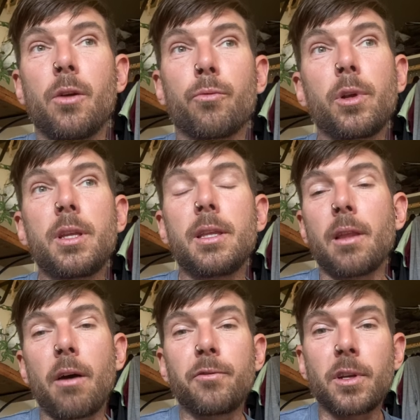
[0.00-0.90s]
really
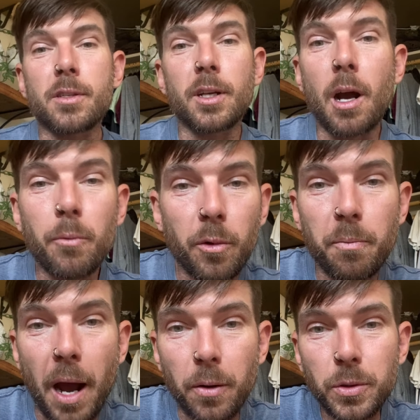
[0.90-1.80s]
love doesn't come with
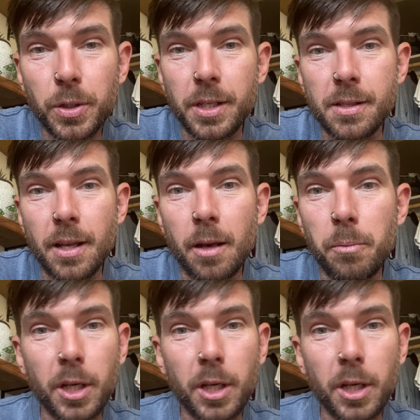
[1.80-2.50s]
boundaries then,